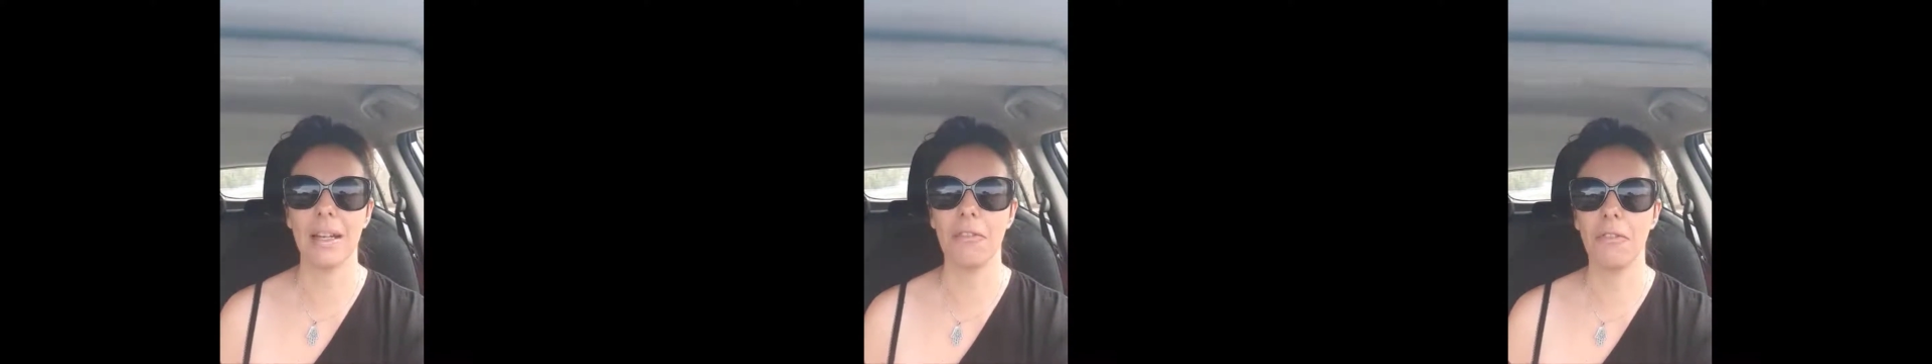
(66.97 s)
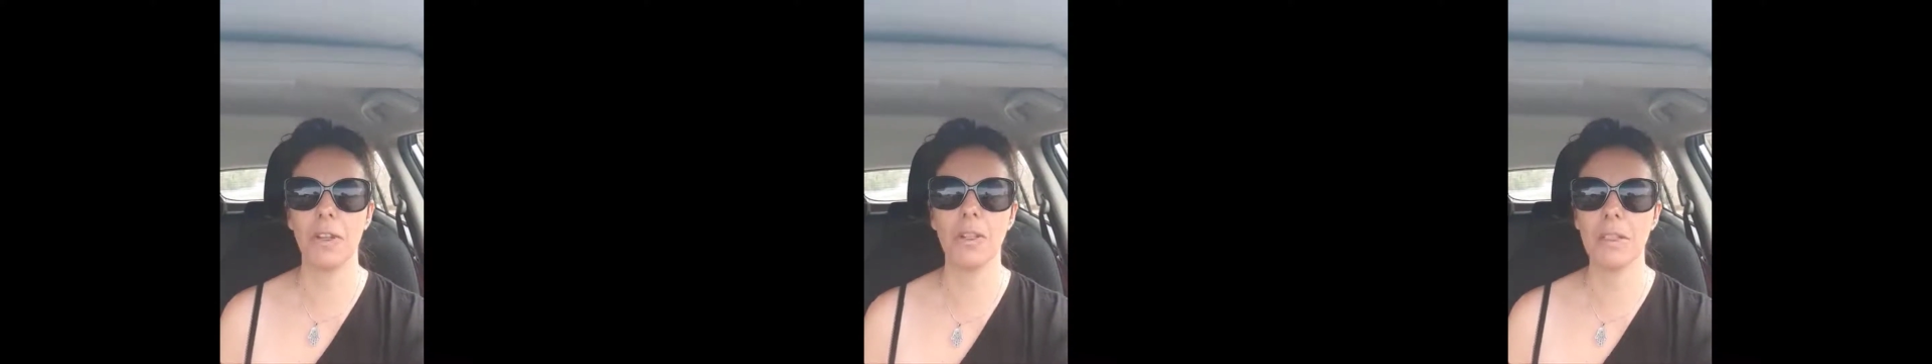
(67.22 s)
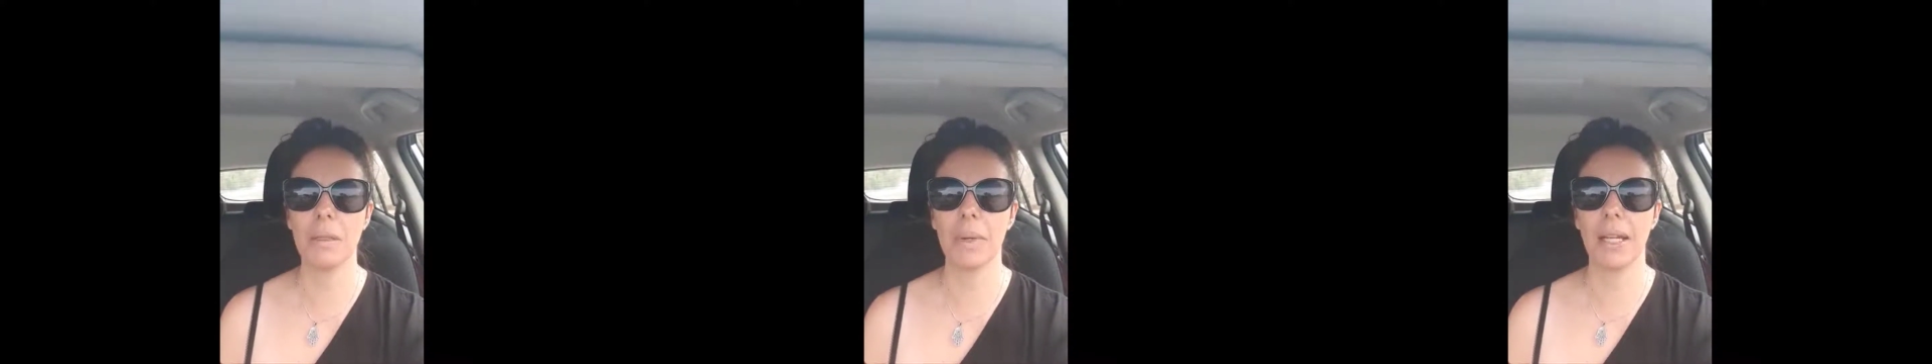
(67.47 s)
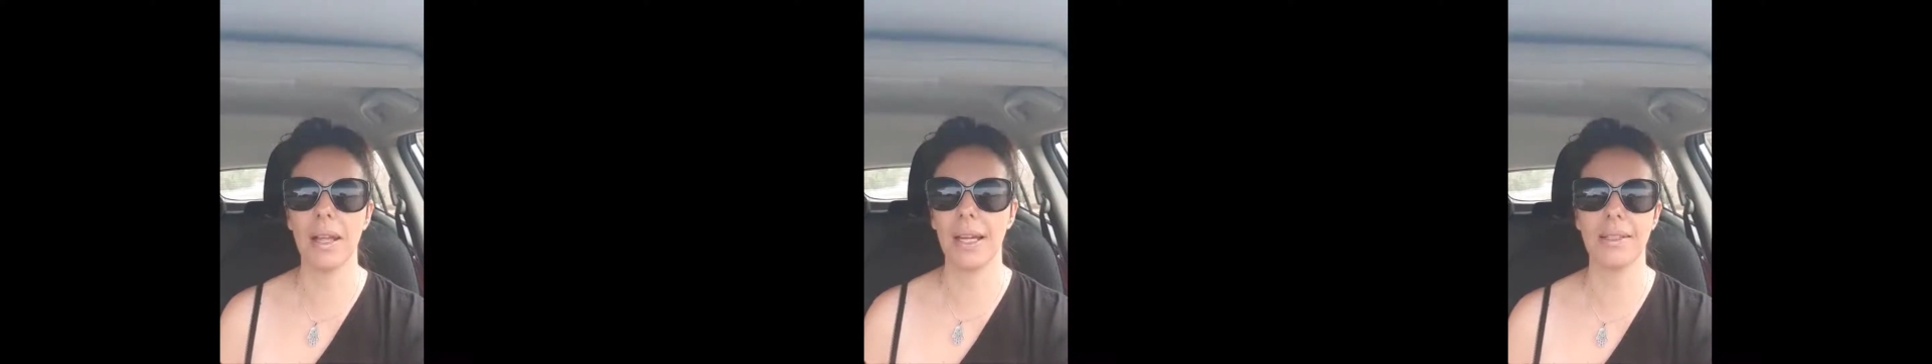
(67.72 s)
It feels to
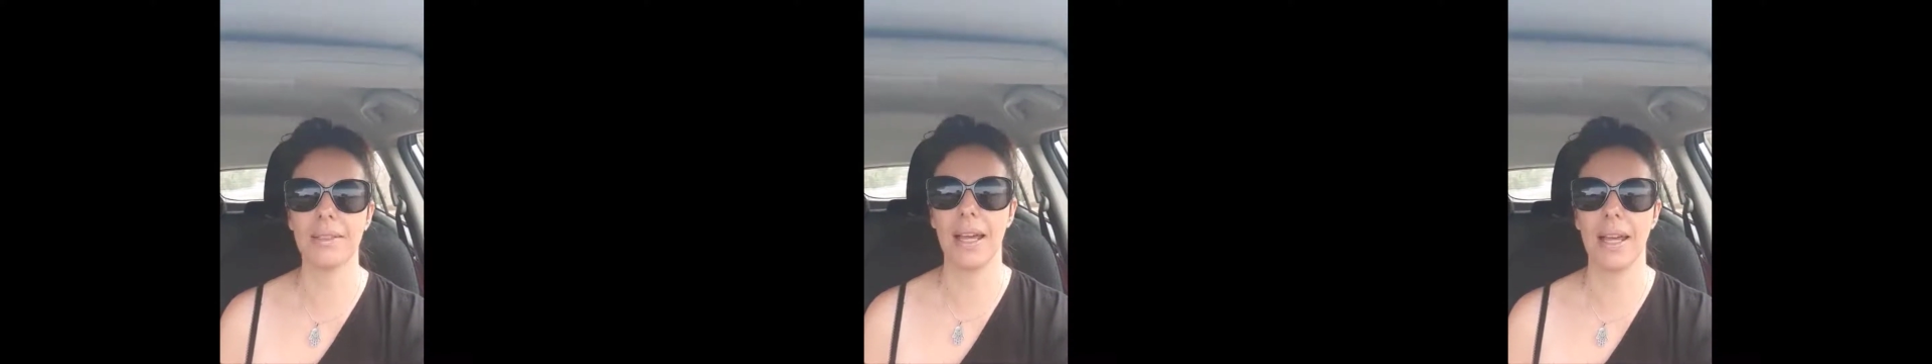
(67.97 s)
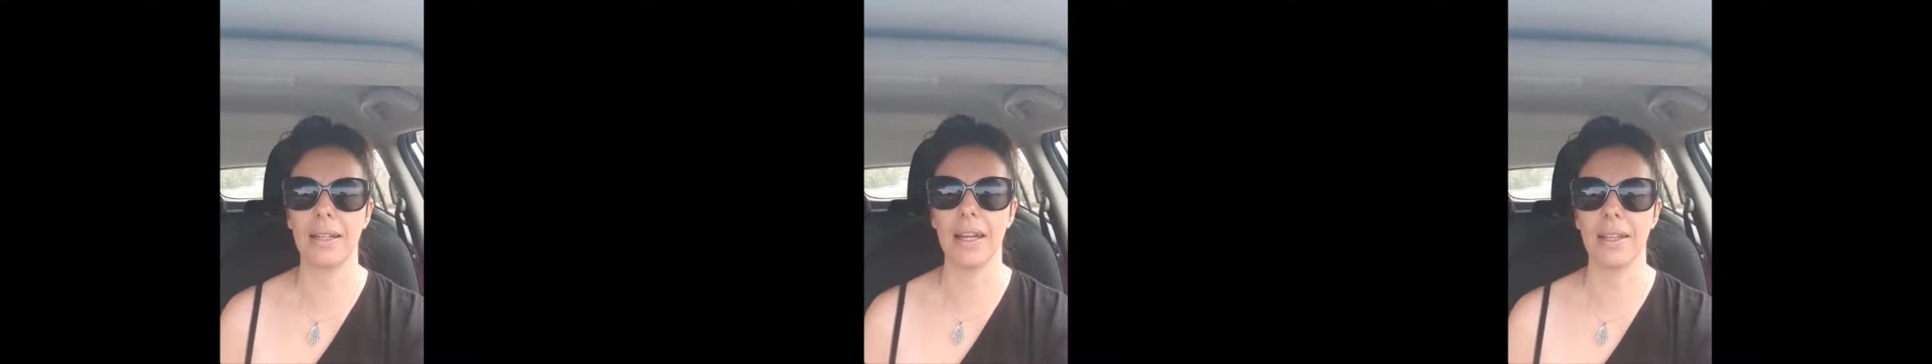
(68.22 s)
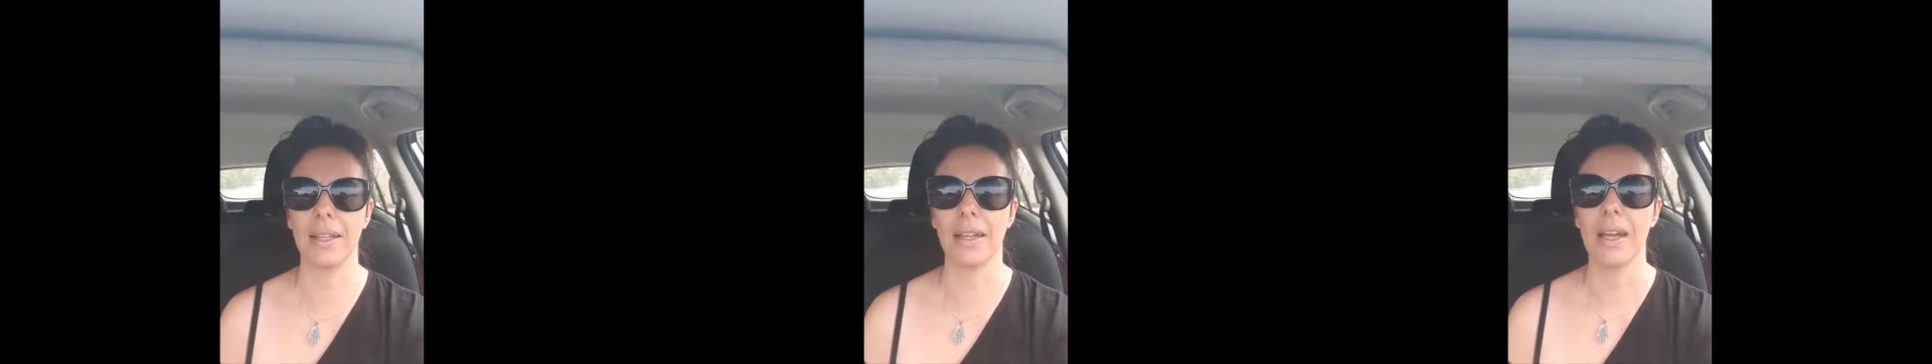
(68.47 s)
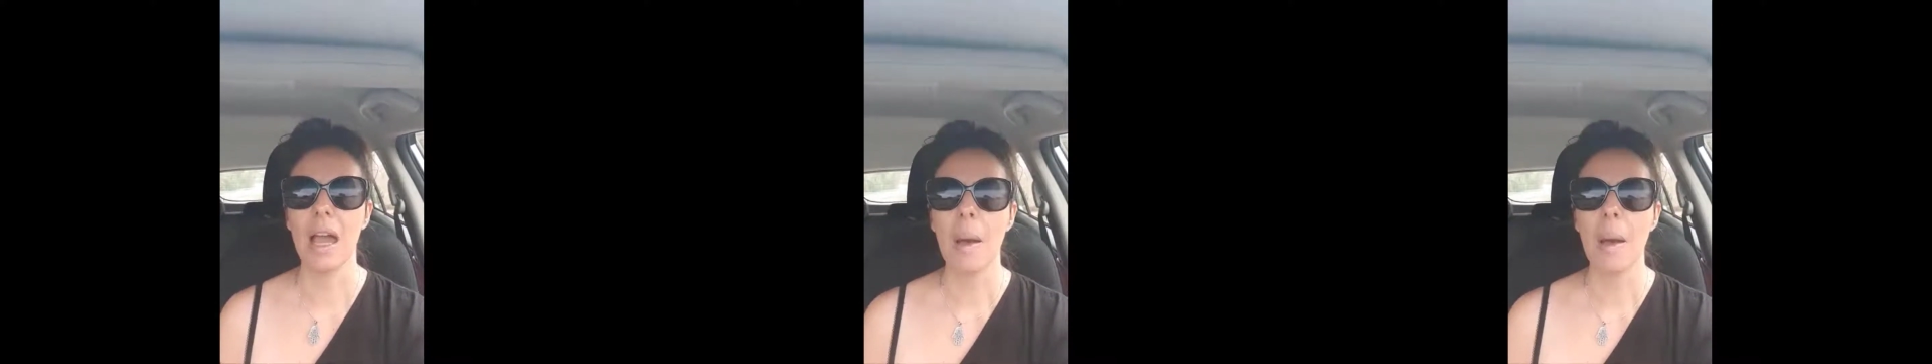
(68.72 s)
me like it's saying nothing.